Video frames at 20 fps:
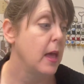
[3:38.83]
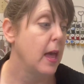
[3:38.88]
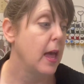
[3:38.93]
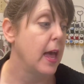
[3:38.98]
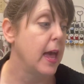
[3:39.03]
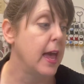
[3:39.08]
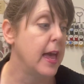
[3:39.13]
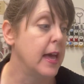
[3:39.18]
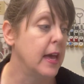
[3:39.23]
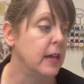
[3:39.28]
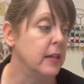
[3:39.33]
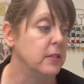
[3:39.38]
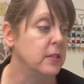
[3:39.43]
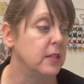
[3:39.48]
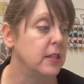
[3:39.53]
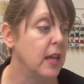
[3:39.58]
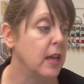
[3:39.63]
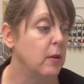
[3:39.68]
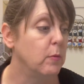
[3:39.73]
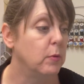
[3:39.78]
And
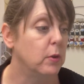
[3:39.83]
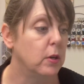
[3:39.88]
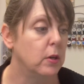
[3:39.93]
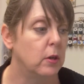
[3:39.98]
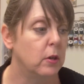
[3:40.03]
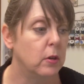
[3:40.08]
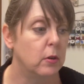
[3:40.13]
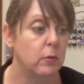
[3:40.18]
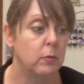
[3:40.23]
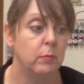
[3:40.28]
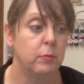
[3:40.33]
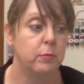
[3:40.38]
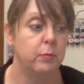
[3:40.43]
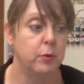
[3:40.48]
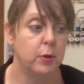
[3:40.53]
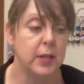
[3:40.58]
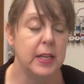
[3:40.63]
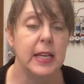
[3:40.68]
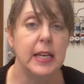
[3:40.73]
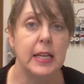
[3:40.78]
they were
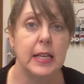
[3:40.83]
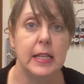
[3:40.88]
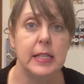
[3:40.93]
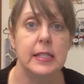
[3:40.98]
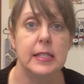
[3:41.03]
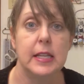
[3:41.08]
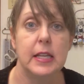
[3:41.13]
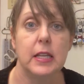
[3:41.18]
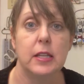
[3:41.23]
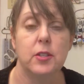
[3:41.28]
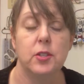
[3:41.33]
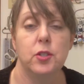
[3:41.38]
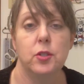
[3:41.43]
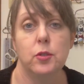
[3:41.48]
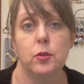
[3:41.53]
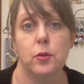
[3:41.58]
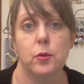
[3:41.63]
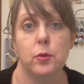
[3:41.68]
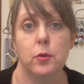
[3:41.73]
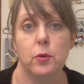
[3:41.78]
pretty easy
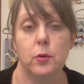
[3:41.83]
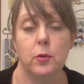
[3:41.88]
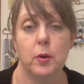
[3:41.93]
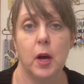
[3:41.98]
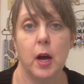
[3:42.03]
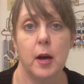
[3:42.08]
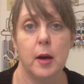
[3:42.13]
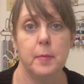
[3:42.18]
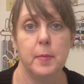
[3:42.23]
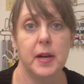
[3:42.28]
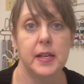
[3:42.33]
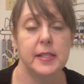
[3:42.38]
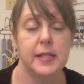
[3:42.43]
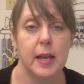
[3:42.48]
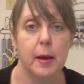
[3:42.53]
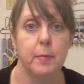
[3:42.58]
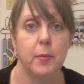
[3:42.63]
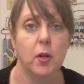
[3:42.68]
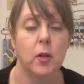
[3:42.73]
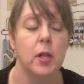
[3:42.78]
to
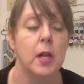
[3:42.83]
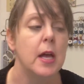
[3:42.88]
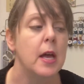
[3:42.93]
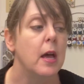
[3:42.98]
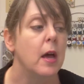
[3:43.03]
assemble.